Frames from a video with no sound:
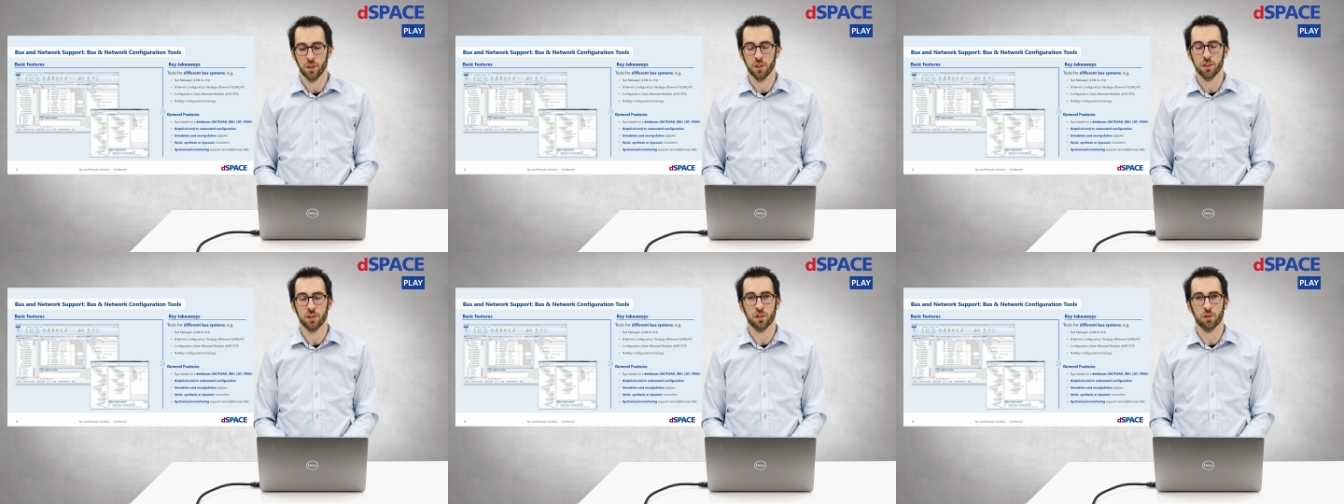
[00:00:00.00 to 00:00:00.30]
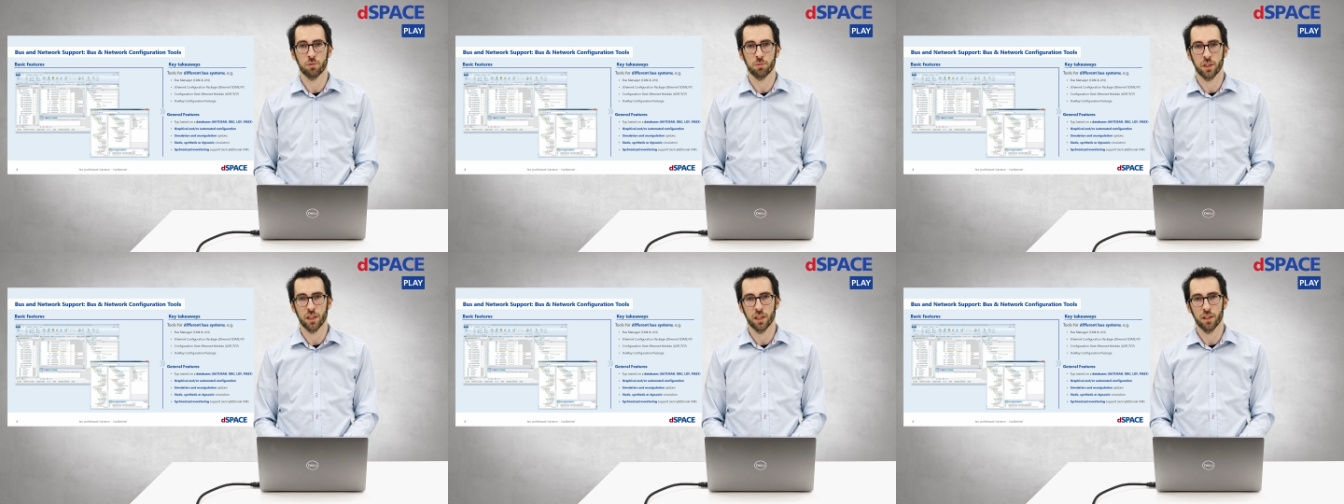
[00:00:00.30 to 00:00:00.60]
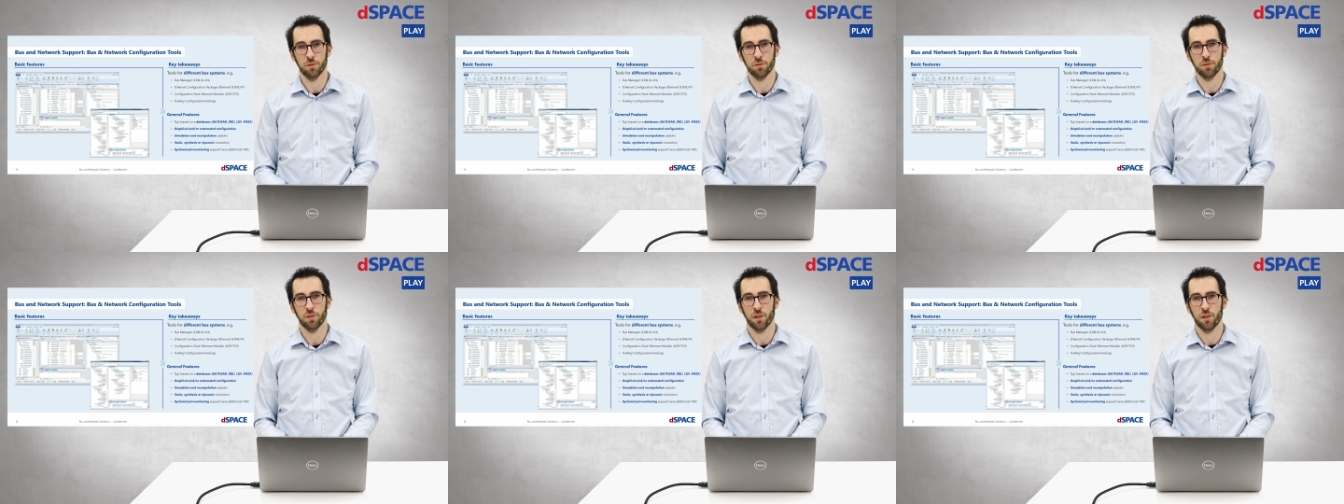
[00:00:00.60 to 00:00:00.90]
So we
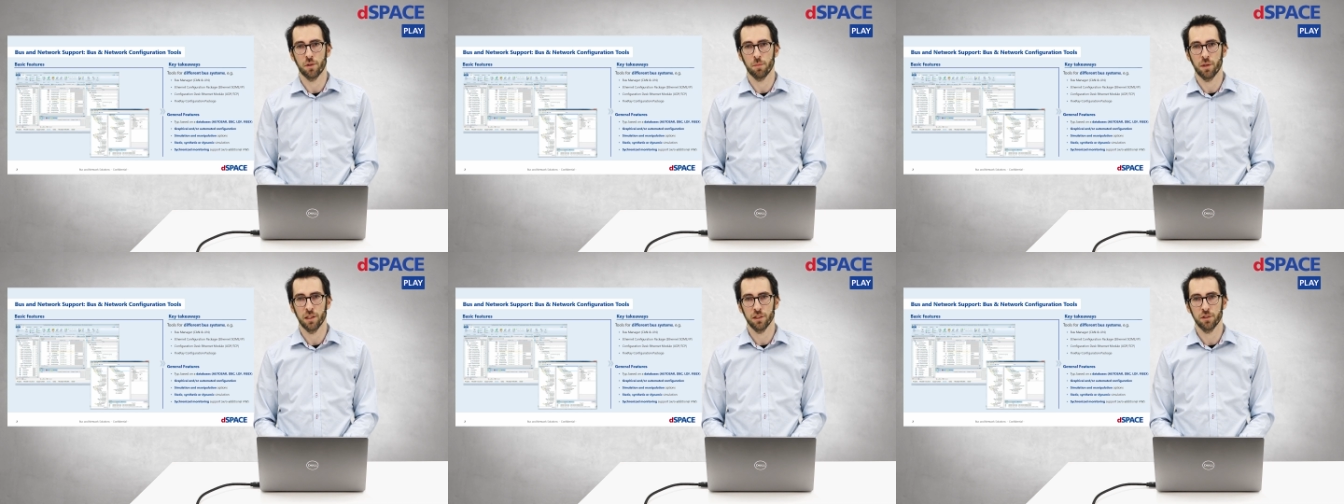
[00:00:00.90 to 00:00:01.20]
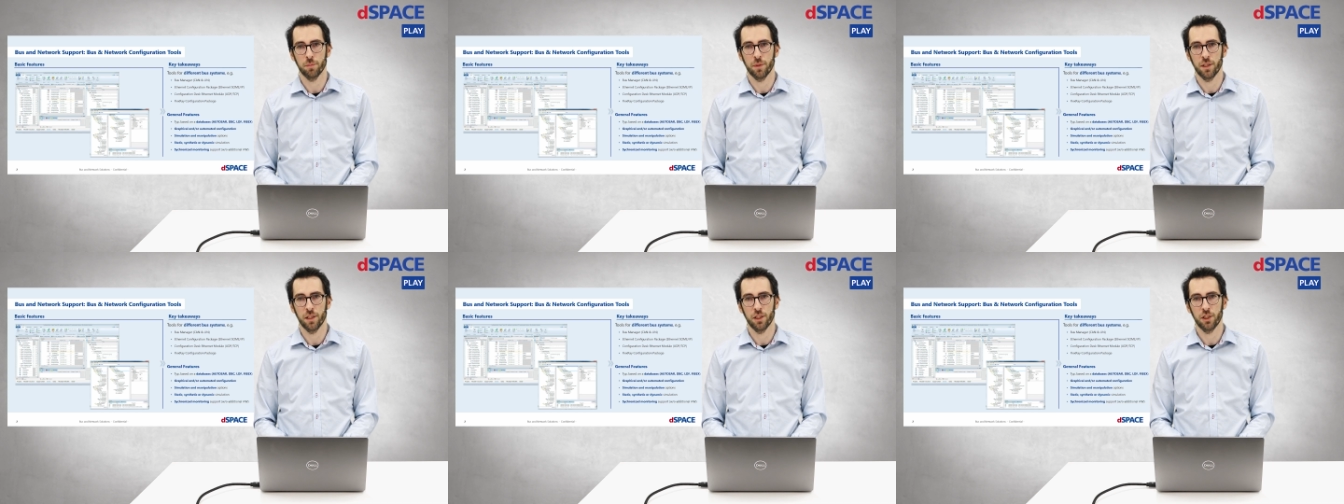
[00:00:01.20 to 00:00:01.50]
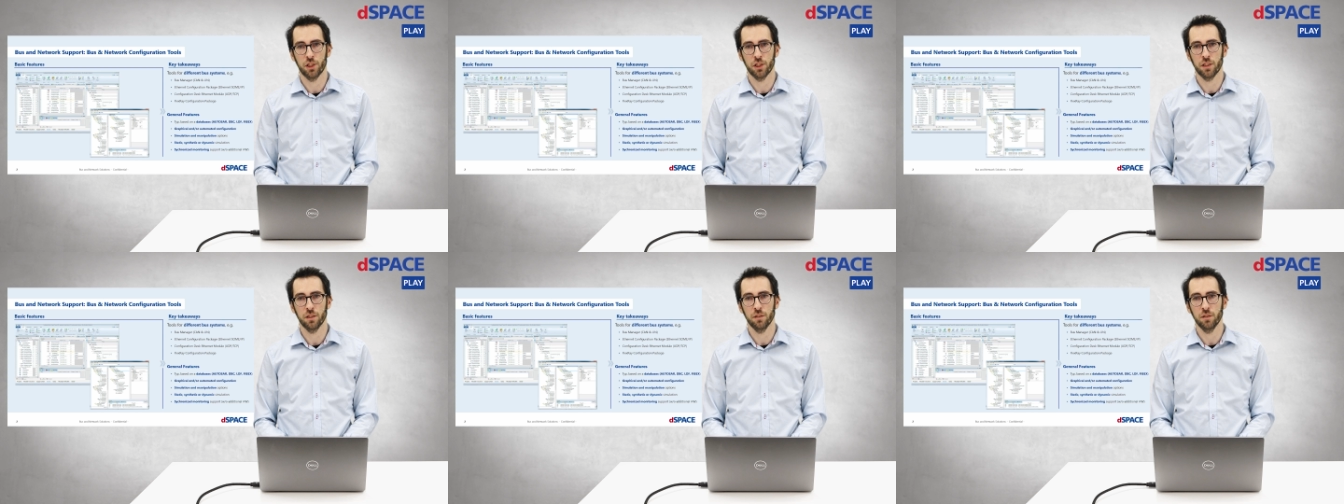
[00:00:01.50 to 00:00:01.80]
have the bus
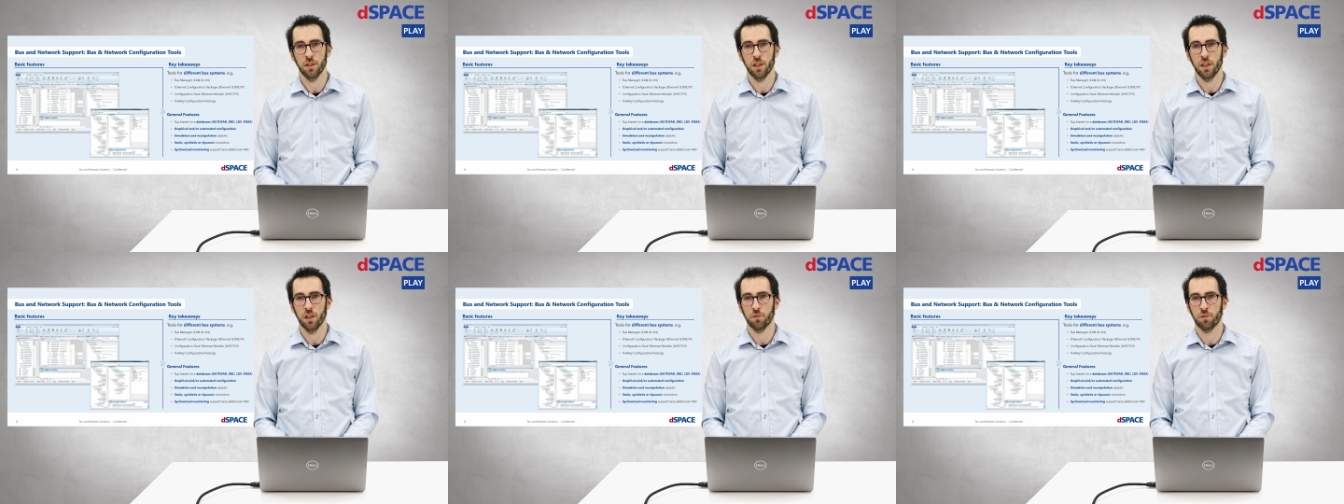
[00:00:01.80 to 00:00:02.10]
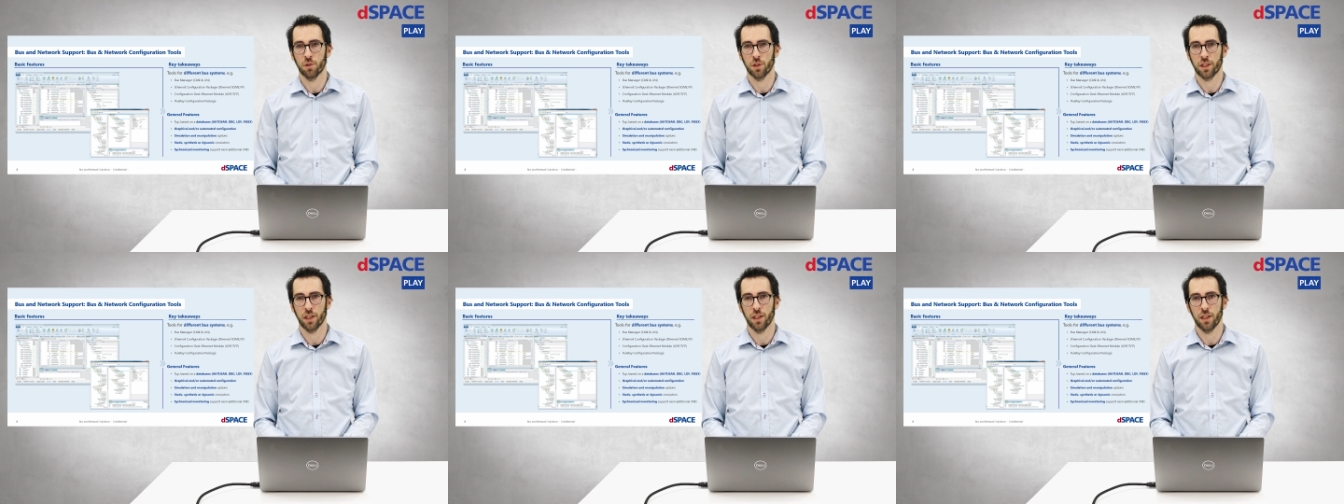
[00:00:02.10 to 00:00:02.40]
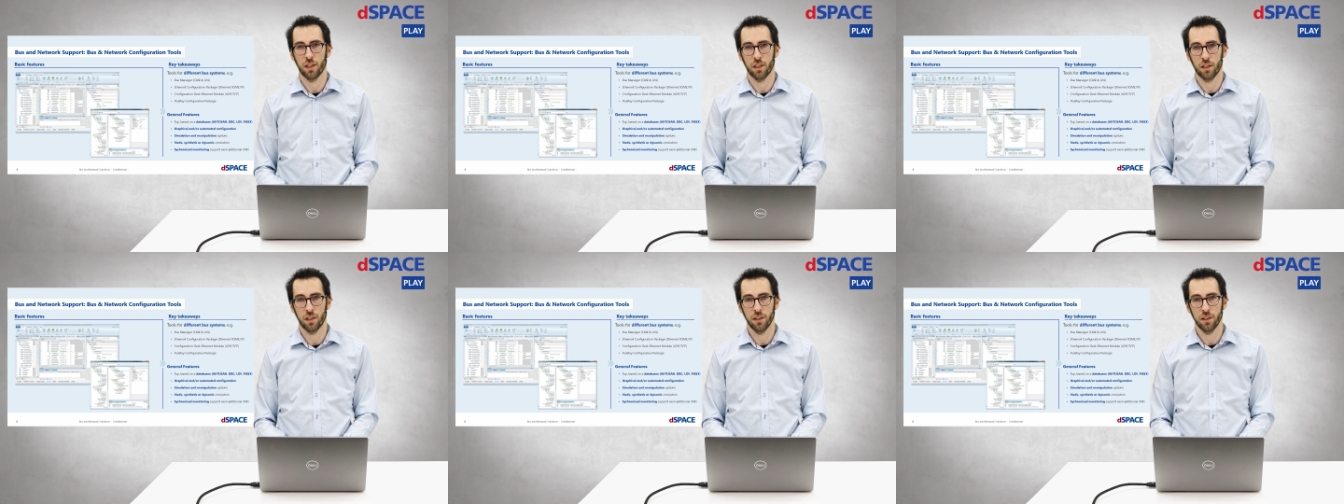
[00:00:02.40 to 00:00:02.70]
manager for CAN
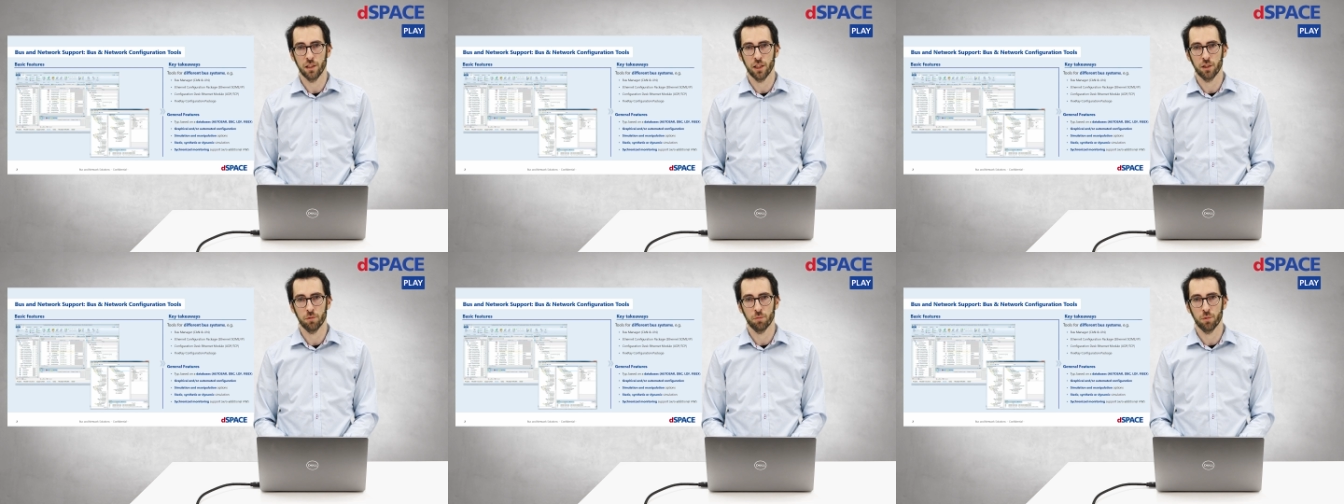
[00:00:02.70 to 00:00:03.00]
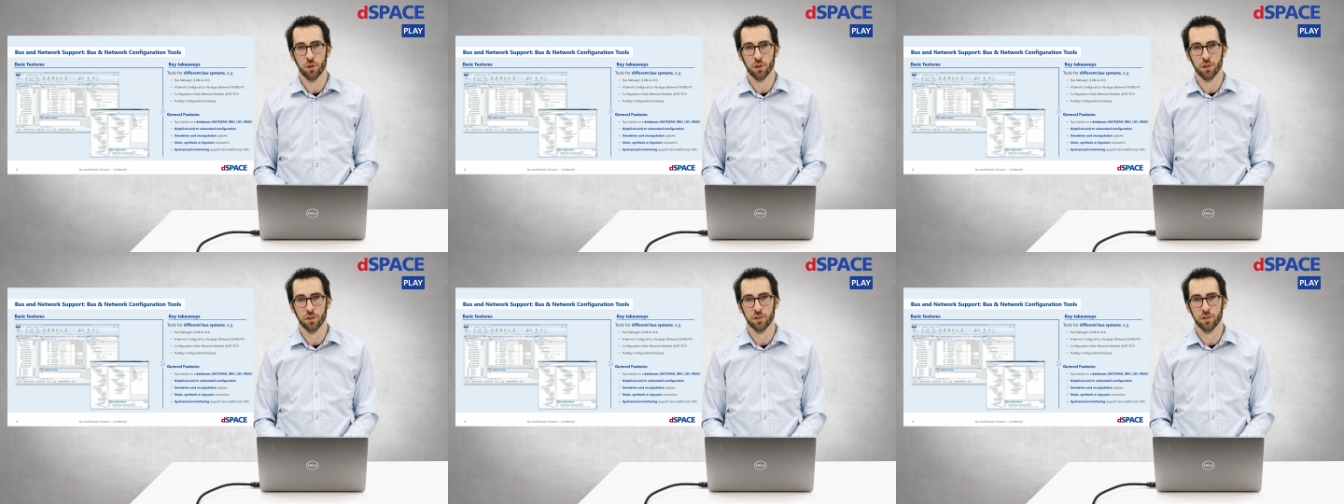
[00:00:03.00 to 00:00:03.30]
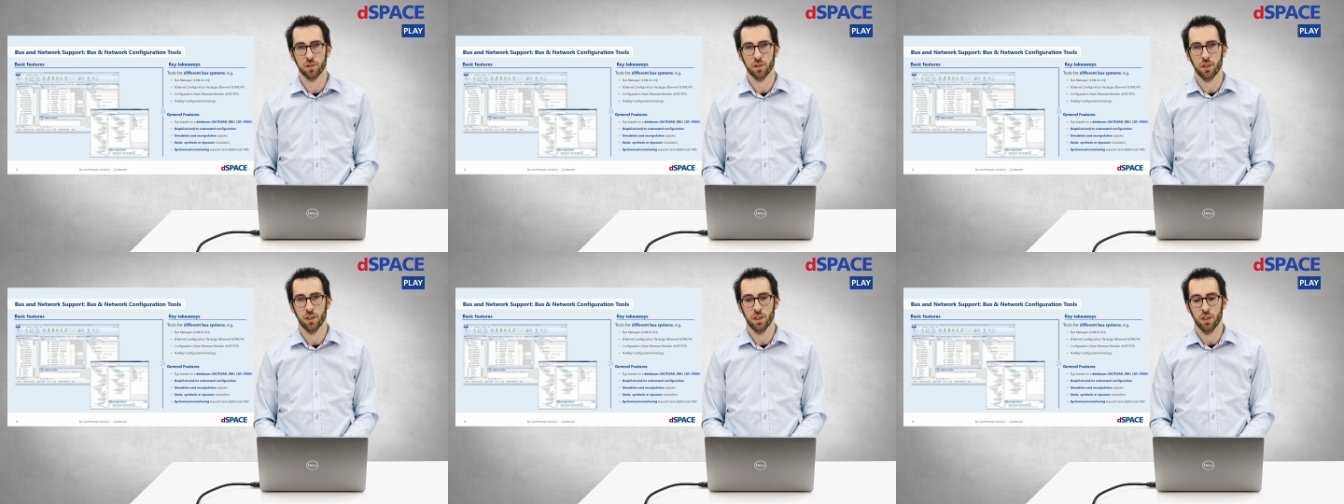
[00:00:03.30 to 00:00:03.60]
and LIN
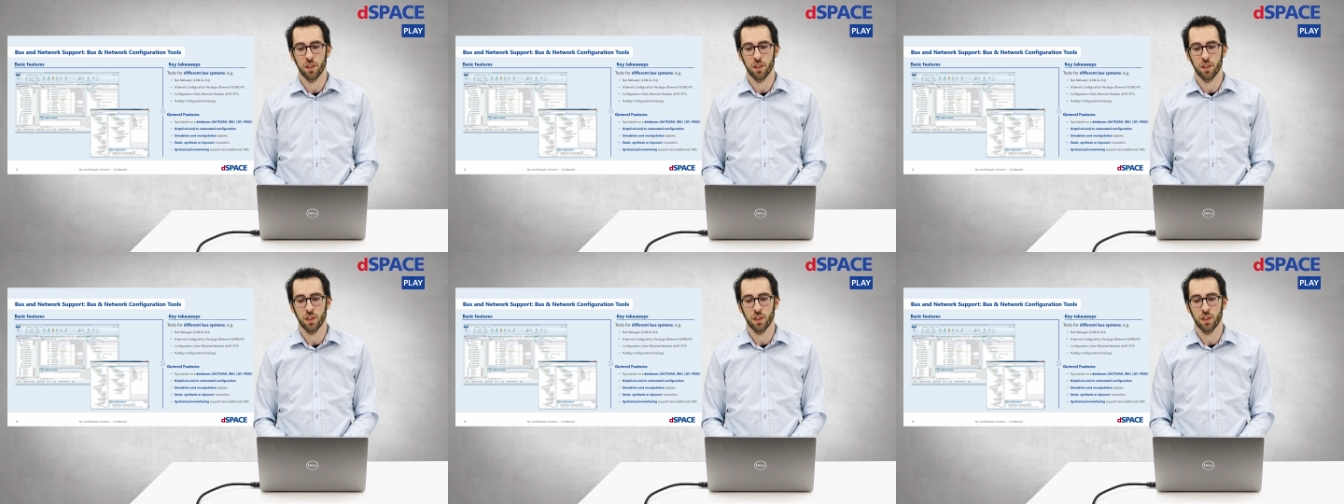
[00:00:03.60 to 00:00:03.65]
networks.